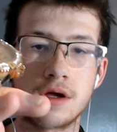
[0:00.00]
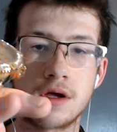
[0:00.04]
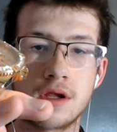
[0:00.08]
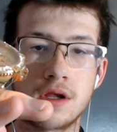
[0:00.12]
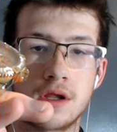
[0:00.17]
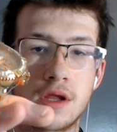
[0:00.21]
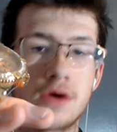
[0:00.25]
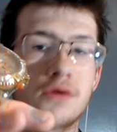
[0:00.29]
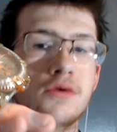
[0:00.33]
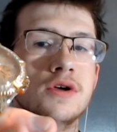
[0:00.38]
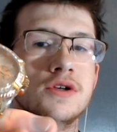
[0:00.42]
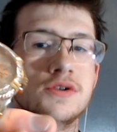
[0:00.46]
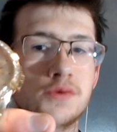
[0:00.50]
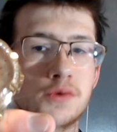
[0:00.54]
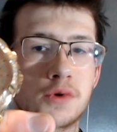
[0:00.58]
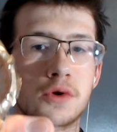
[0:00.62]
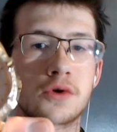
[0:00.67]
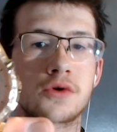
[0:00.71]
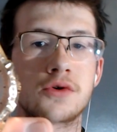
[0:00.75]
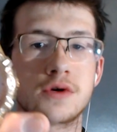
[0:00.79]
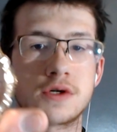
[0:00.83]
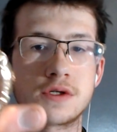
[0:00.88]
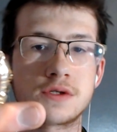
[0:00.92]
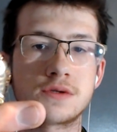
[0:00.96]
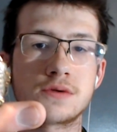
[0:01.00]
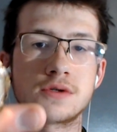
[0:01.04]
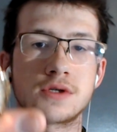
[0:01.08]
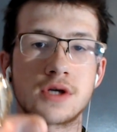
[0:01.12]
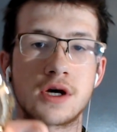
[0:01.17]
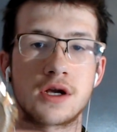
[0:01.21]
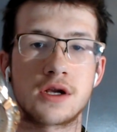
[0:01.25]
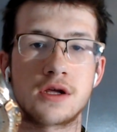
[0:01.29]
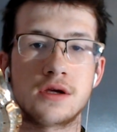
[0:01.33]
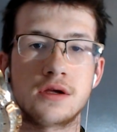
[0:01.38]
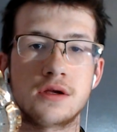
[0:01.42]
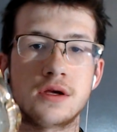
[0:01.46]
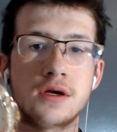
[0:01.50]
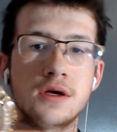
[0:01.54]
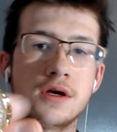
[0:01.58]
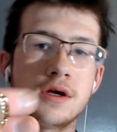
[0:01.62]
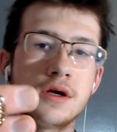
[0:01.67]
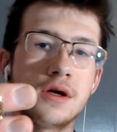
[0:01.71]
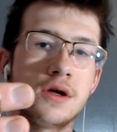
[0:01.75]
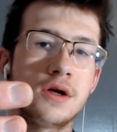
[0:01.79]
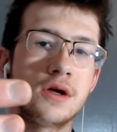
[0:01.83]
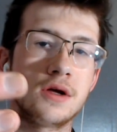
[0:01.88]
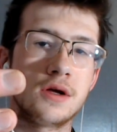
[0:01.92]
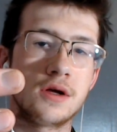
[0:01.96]
there is real crystals on it.
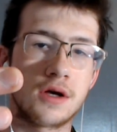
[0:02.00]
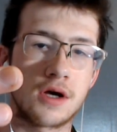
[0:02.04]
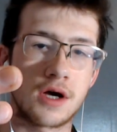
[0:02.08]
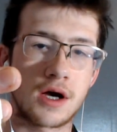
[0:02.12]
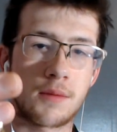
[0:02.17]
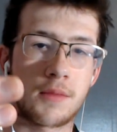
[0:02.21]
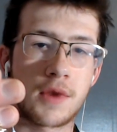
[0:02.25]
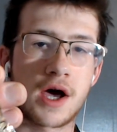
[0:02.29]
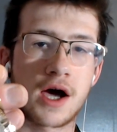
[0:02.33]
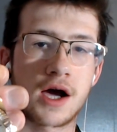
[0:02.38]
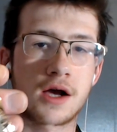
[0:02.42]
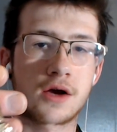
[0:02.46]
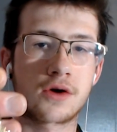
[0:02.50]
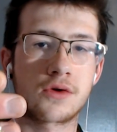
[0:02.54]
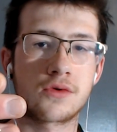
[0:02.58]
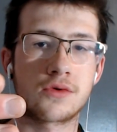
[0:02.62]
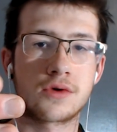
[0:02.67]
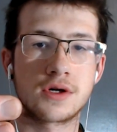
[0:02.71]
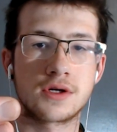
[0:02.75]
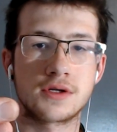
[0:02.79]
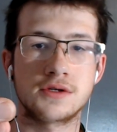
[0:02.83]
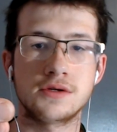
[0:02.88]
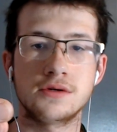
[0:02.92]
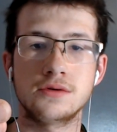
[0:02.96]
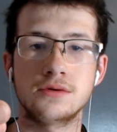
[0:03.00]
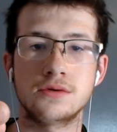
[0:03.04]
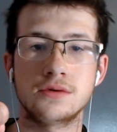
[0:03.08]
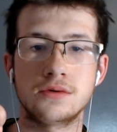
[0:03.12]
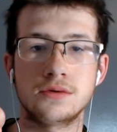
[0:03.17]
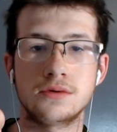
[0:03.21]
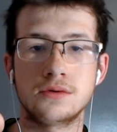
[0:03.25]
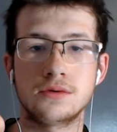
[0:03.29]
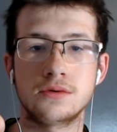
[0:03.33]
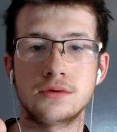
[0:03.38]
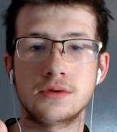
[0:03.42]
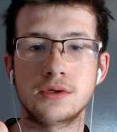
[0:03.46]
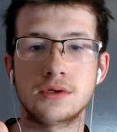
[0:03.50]
I'm not going to